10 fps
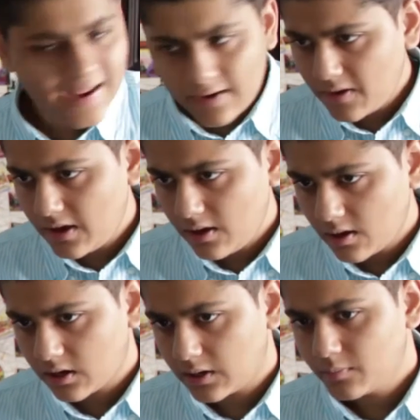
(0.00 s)
then
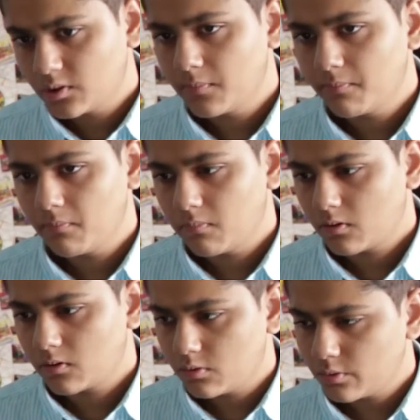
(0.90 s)
we come to the
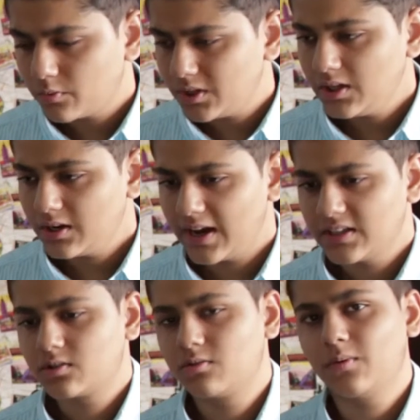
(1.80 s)
to a really
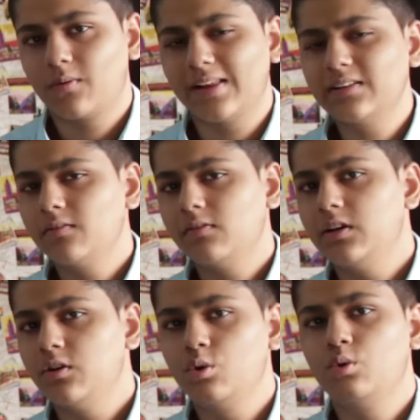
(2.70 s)
nice, to a
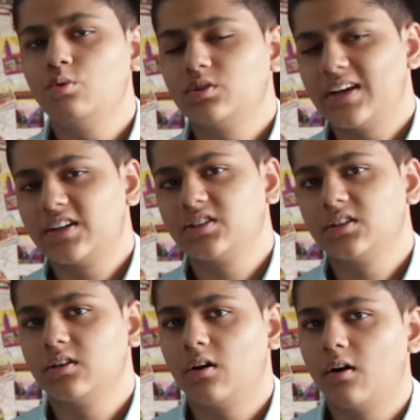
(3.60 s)
relatively new
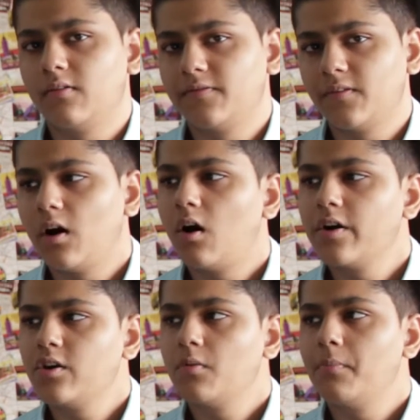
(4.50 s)
section of uh,
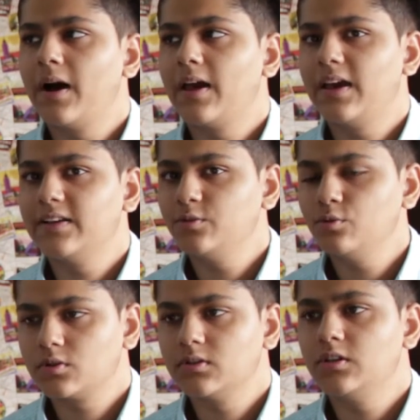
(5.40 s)
audio by
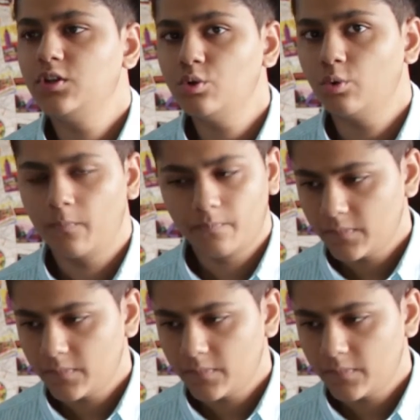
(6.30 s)
ASUS, the U.